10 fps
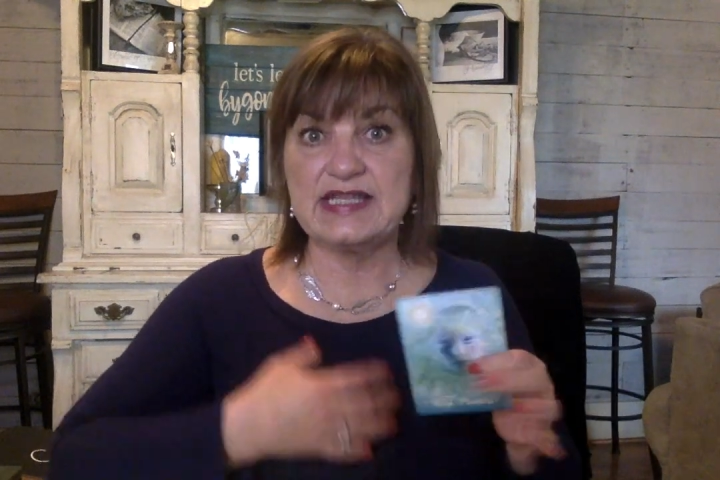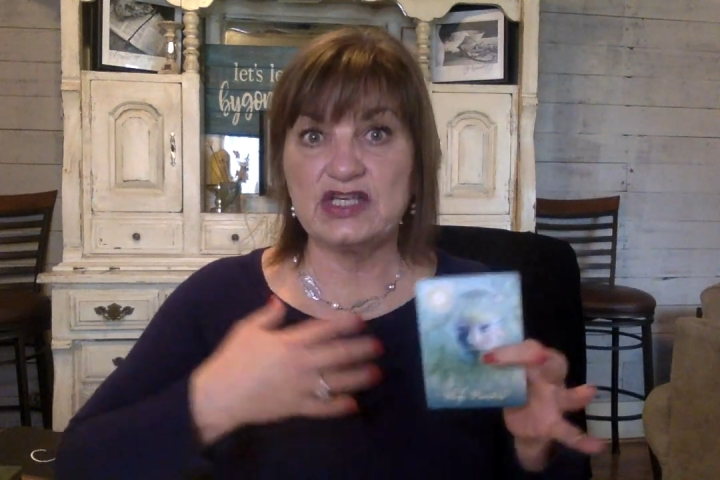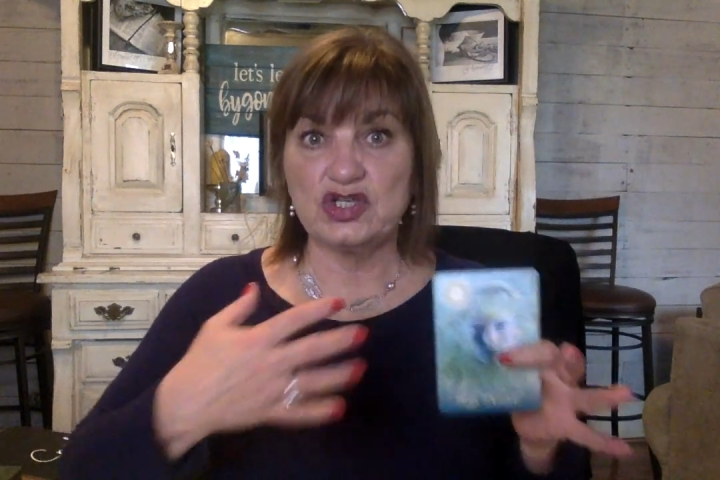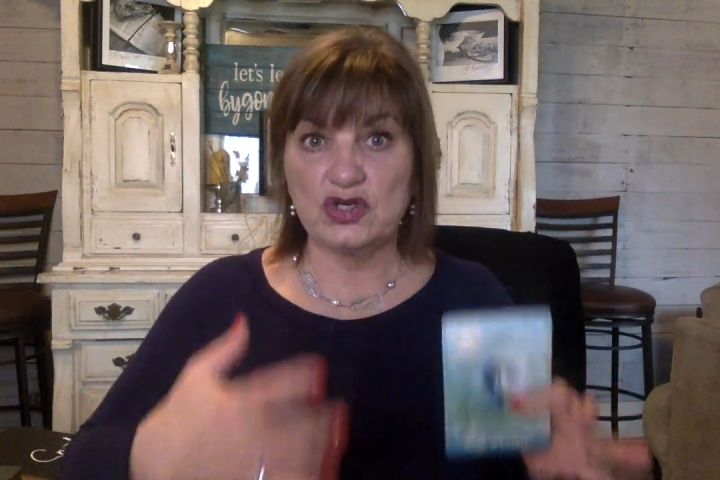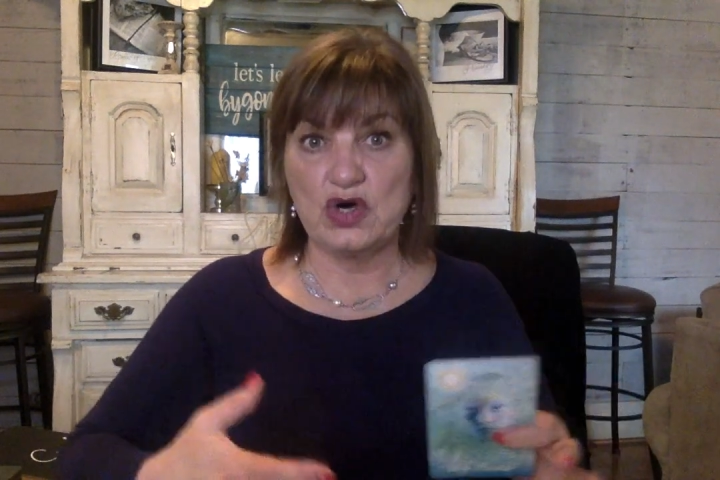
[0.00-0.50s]

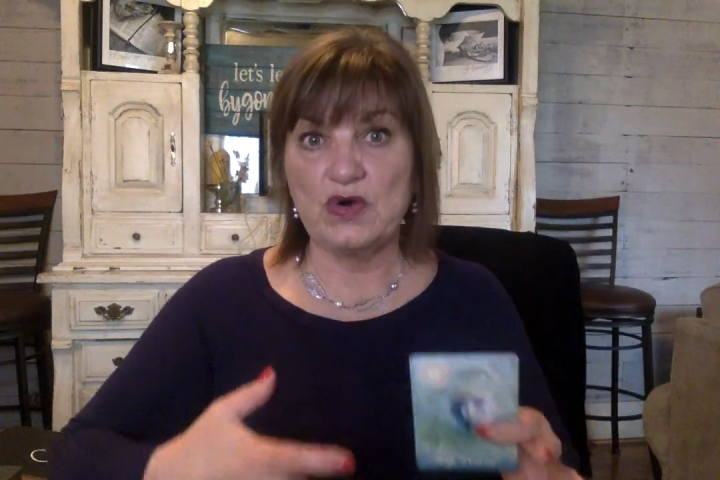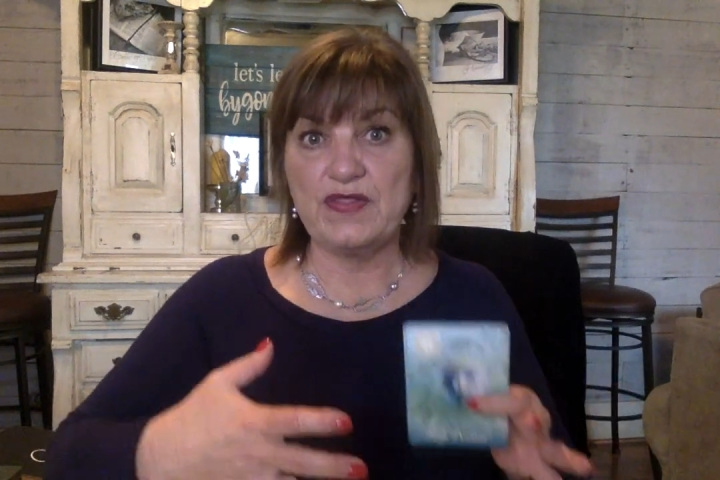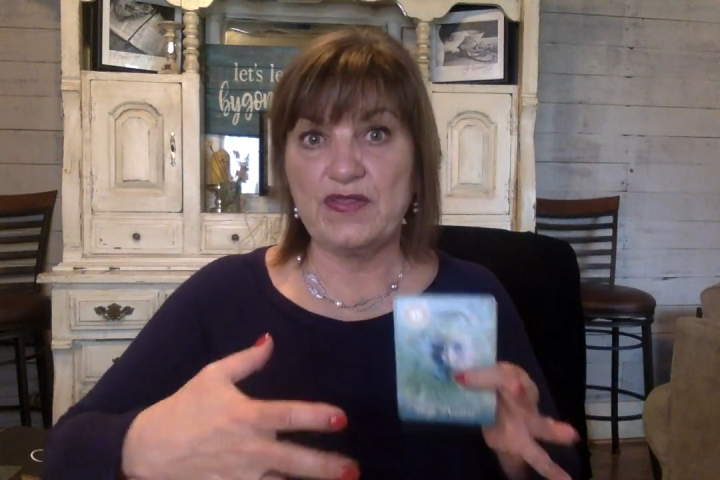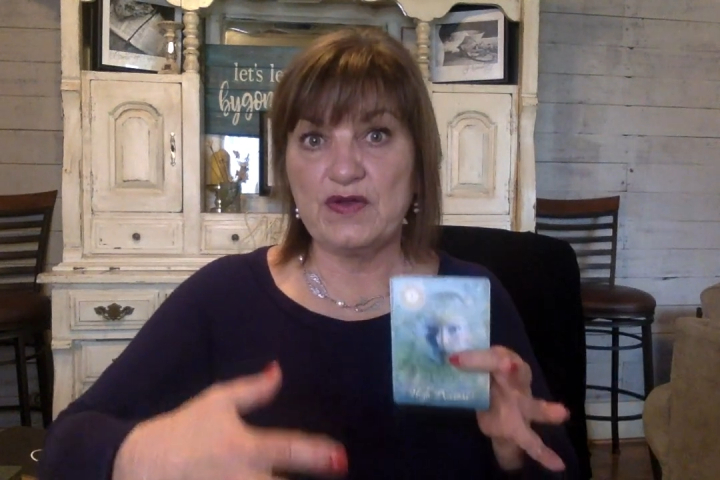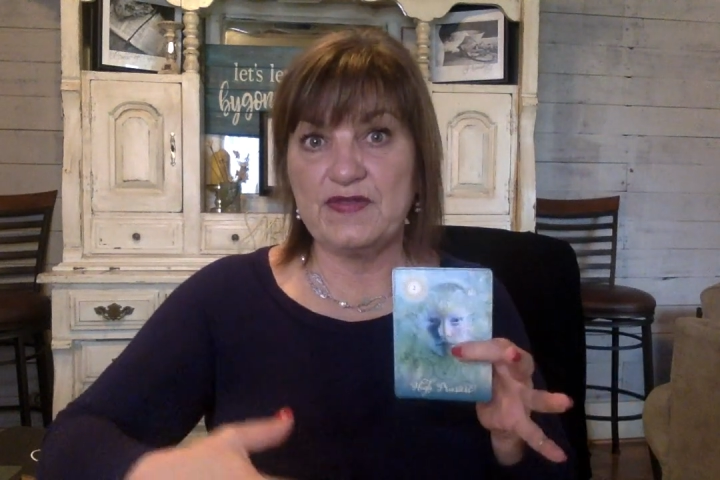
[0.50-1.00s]
that you're
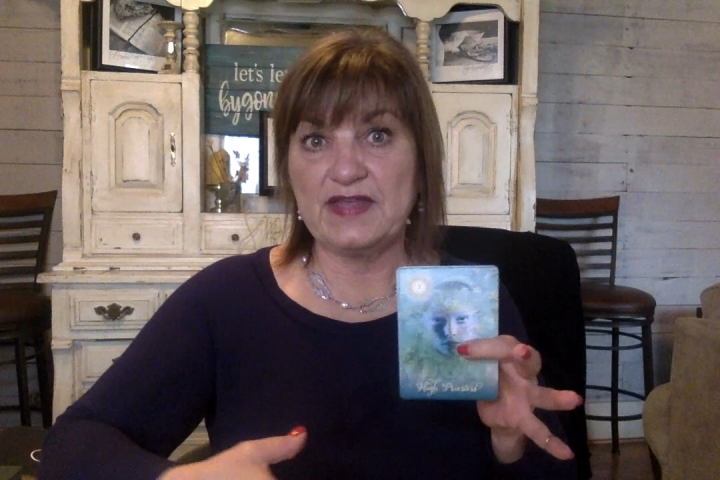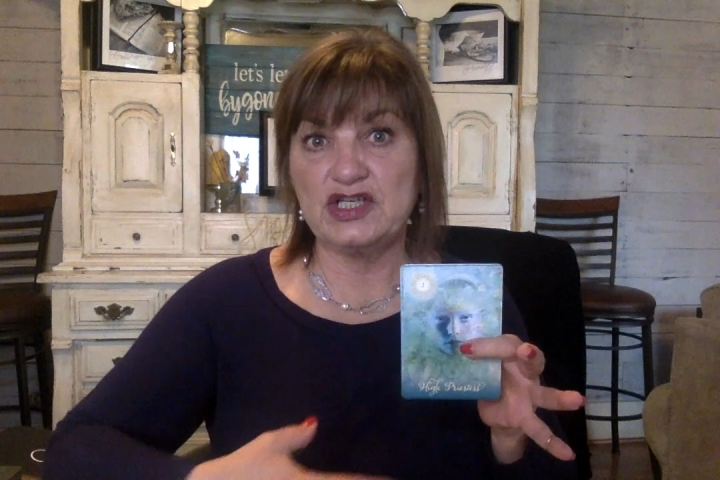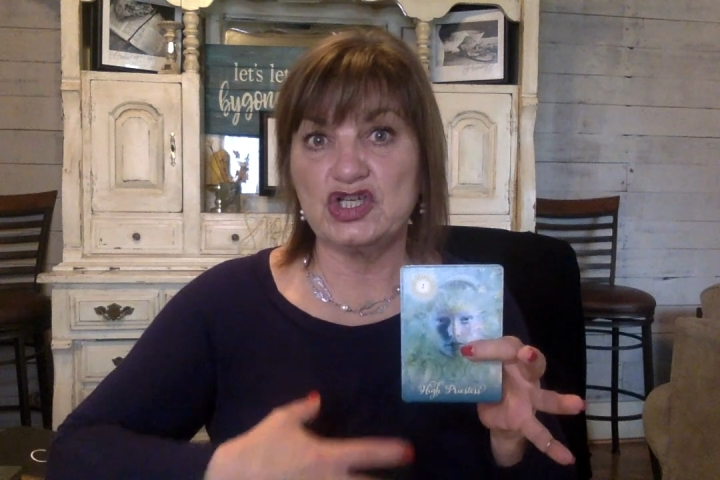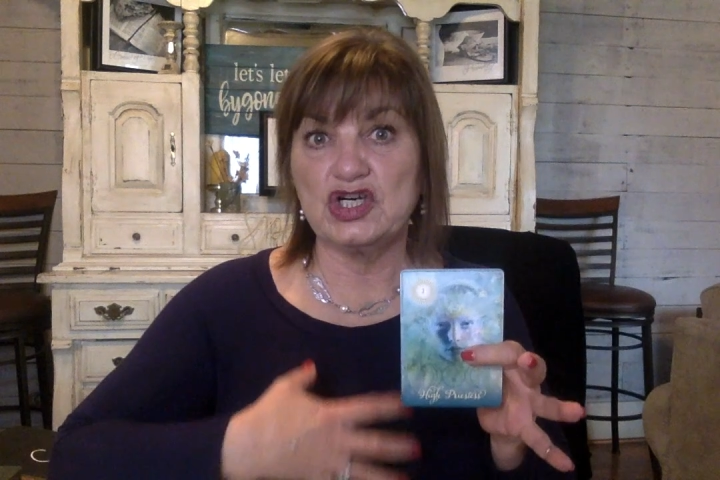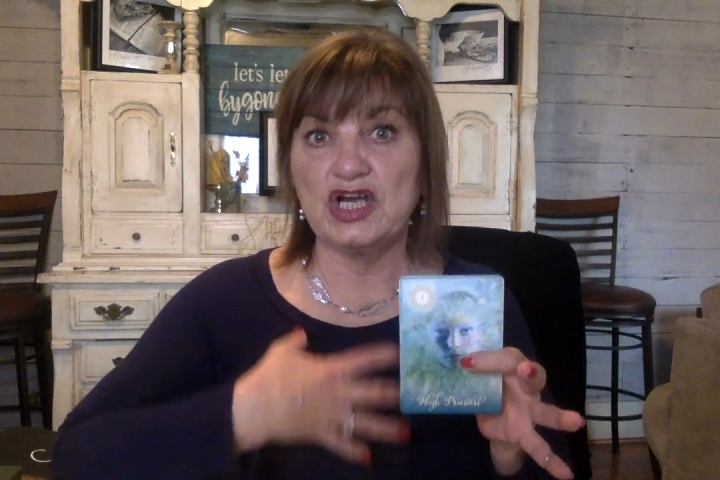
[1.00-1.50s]
going through and
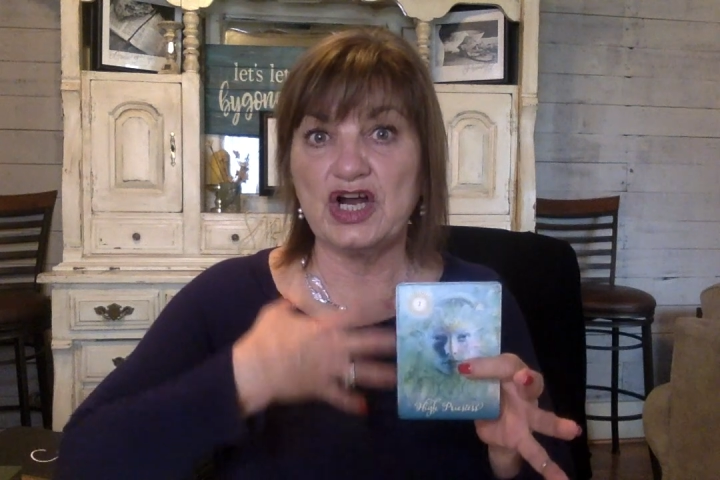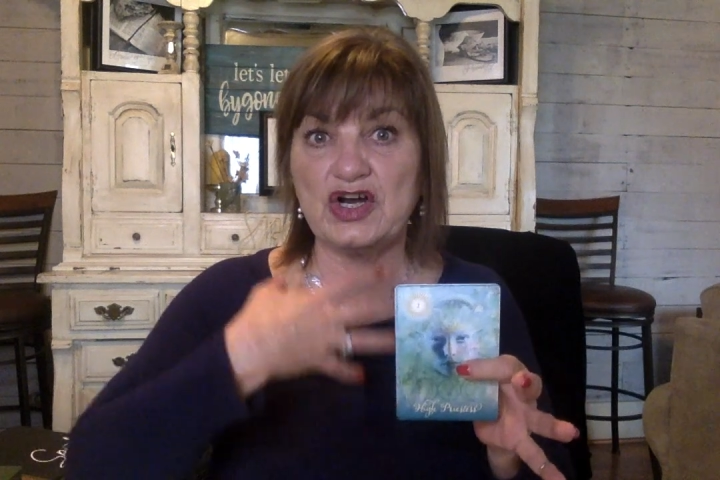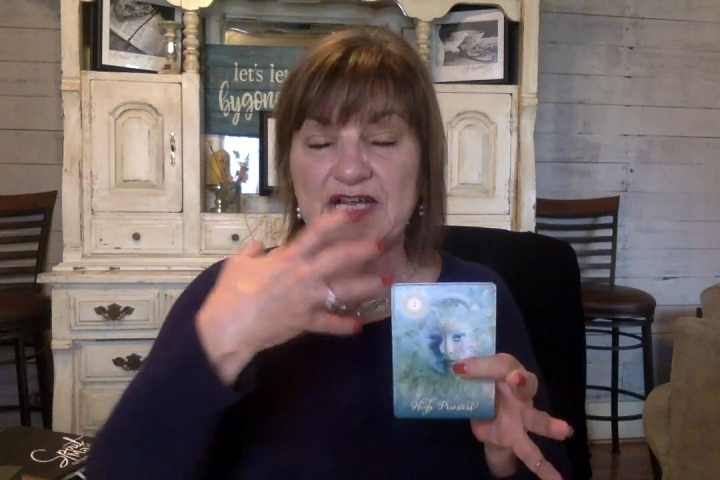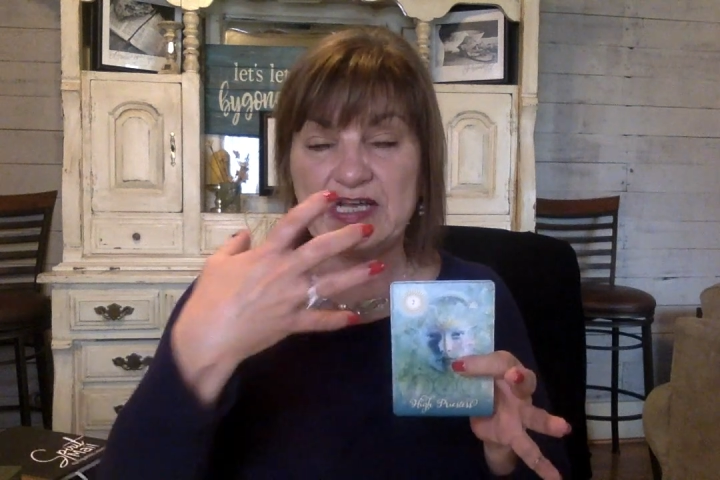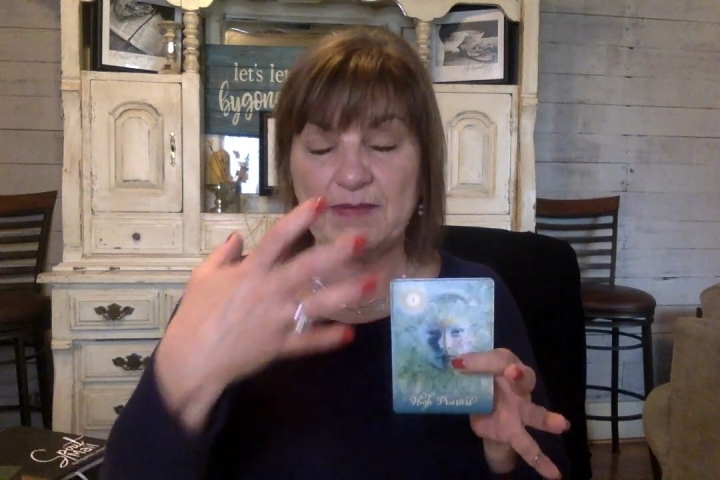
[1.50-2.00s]
that you're learning